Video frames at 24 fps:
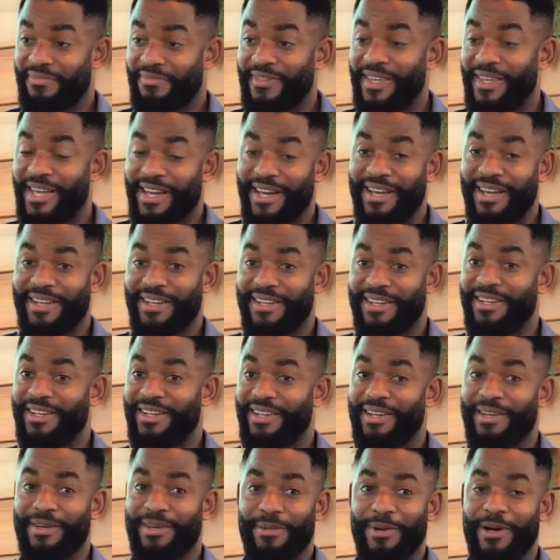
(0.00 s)
Yeah,
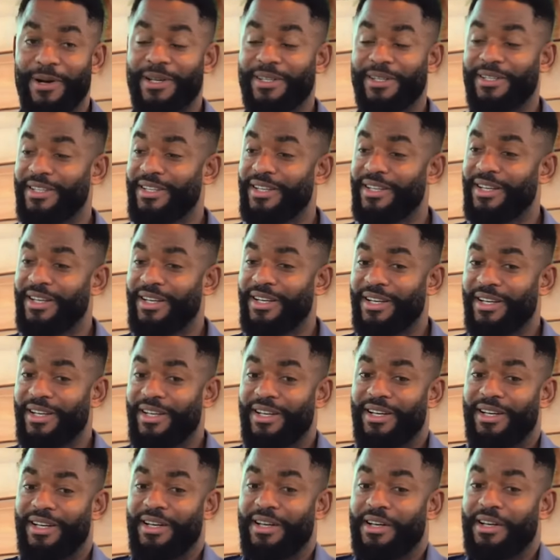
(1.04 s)
it was.
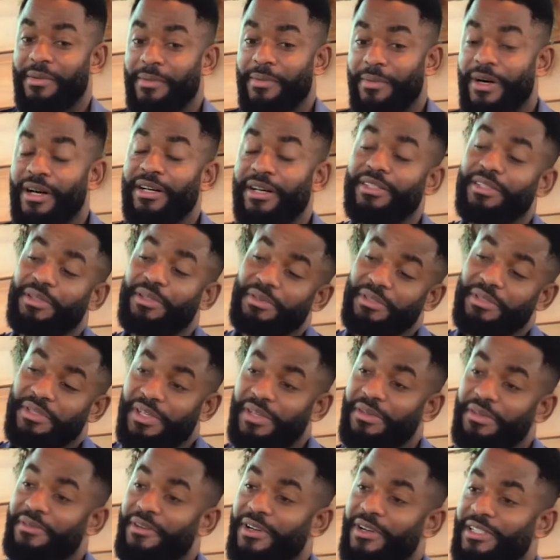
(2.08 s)
But it was
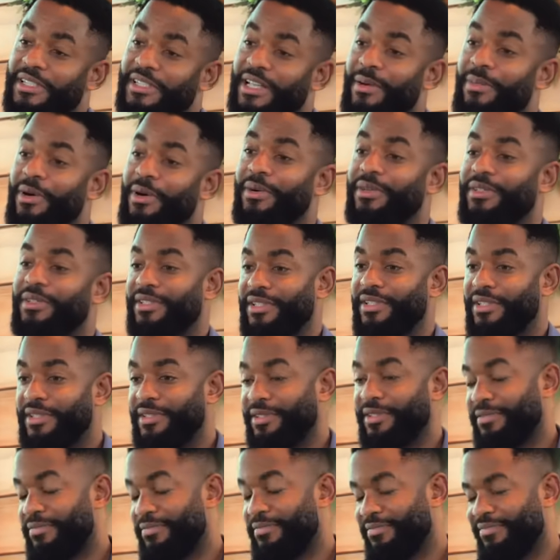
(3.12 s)
not the first time I was
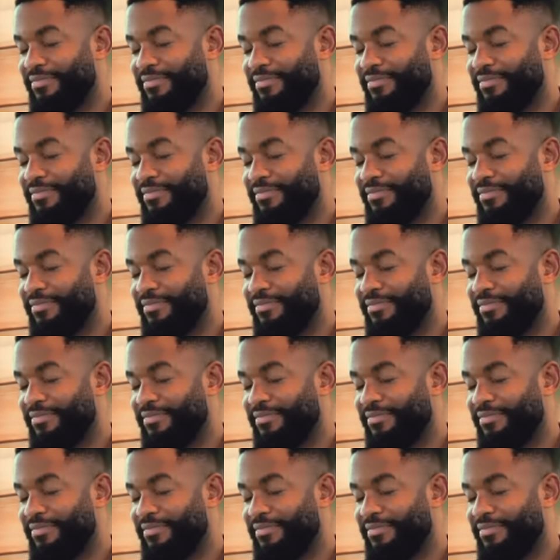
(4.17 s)
in